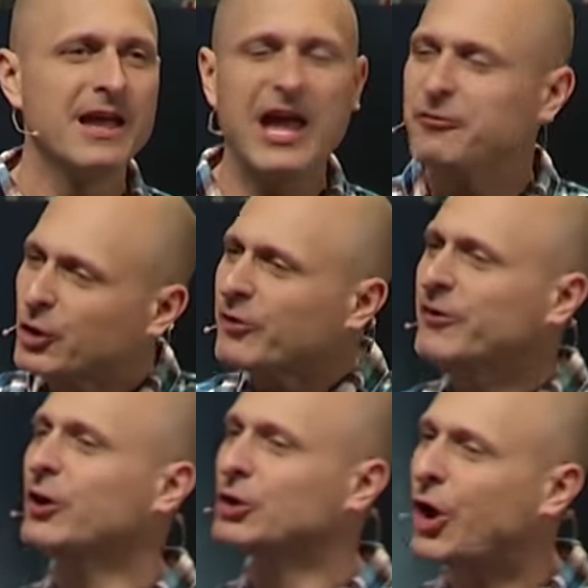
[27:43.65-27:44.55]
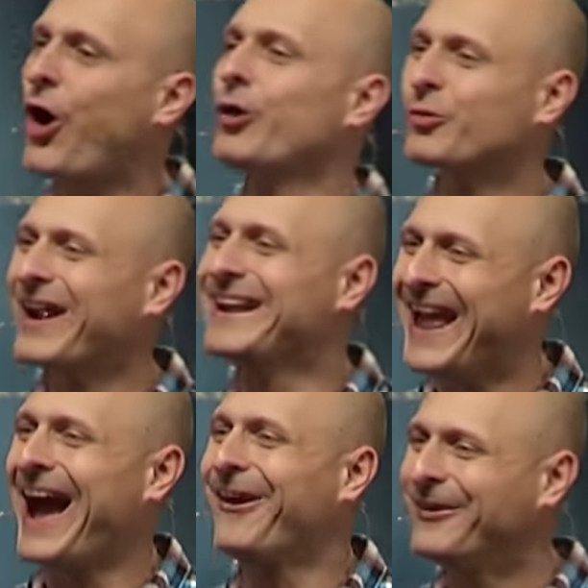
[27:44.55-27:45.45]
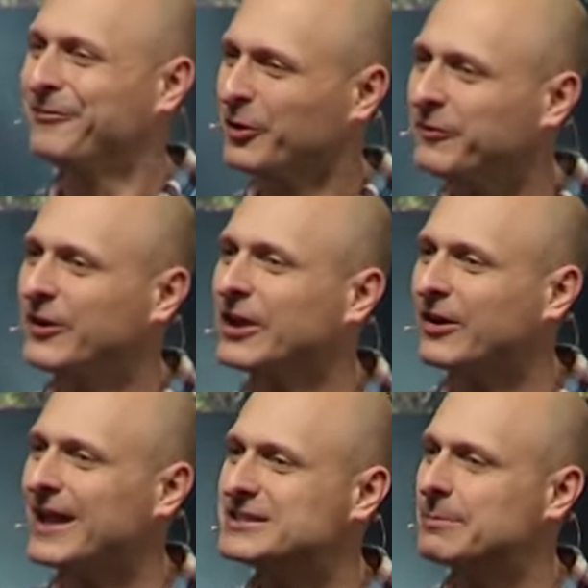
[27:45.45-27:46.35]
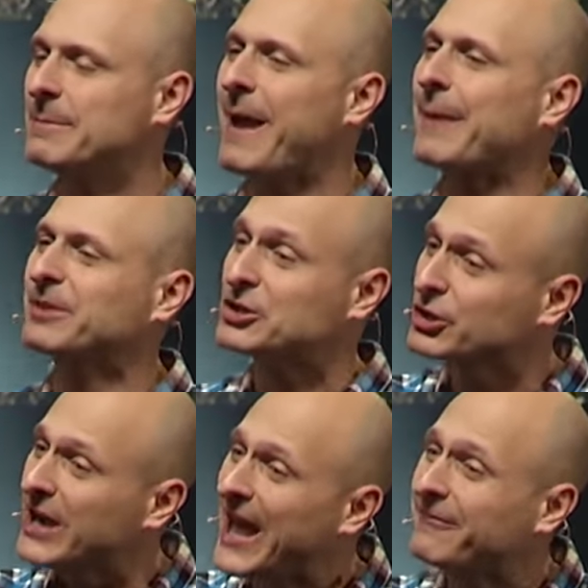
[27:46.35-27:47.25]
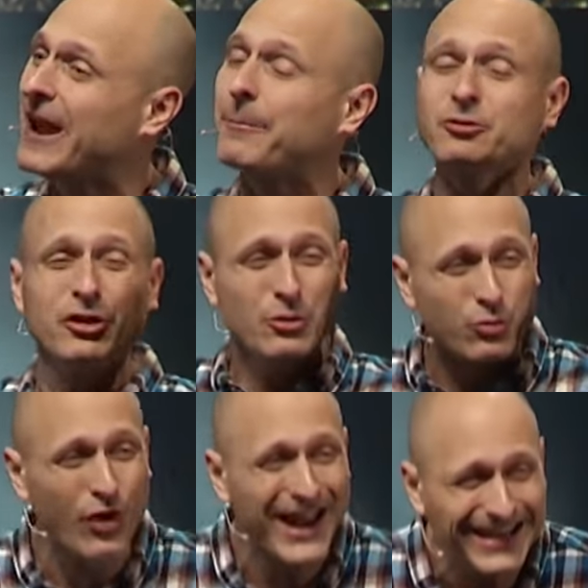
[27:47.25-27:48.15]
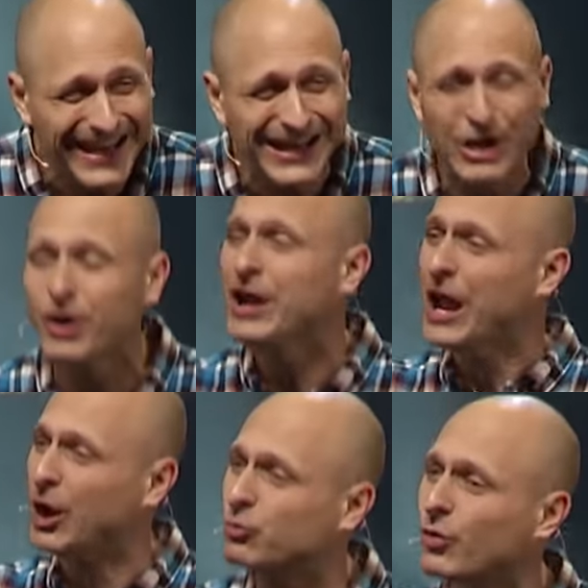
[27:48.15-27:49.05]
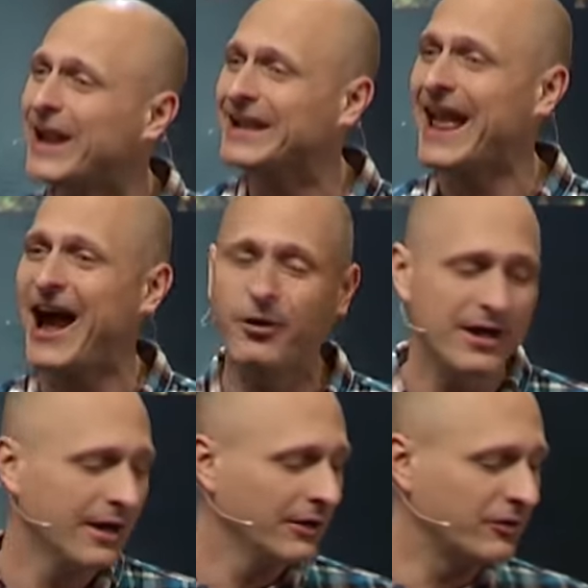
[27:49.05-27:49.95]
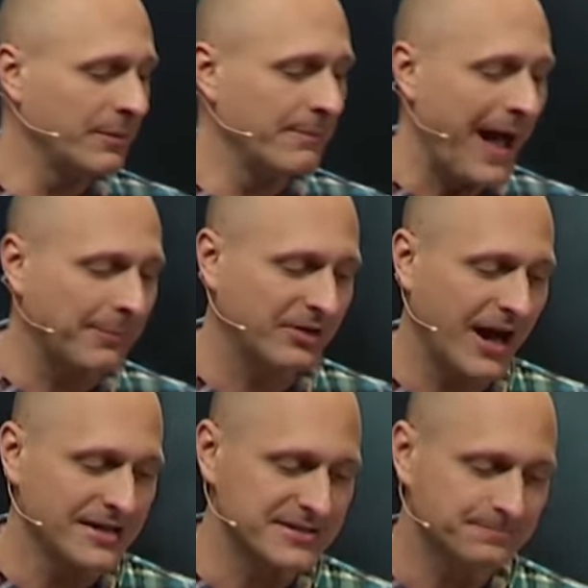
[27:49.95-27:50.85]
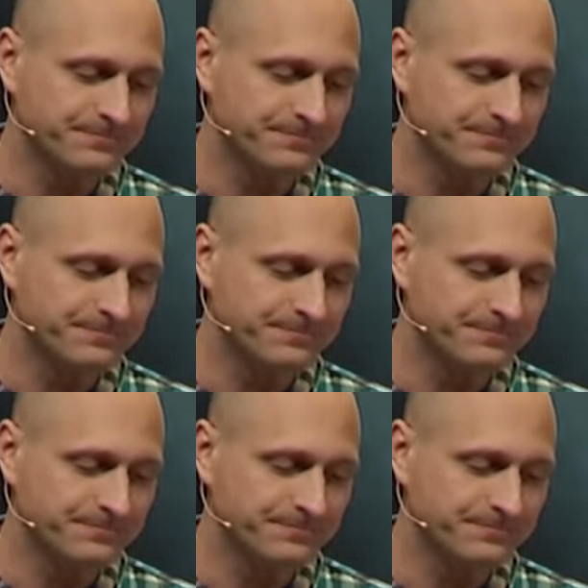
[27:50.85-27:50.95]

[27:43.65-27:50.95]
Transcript: If you're feeling called right now, if you're feeling led to be baptized, you're going to have an opportunity right here and right now to be baptized.